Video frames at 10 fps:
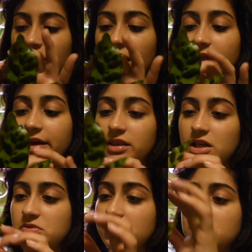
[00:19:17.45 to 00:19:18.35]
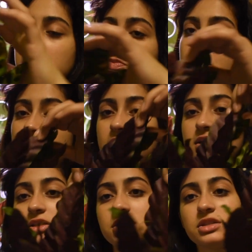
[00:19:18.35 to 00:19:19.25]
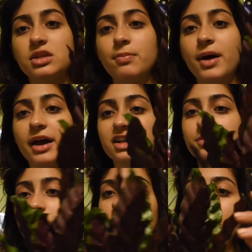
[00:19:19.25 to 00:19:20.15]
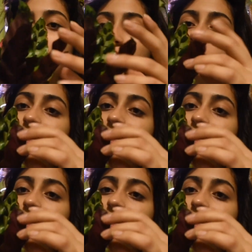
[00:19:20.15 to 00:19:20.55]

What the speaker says: I like these ones because the back is purple,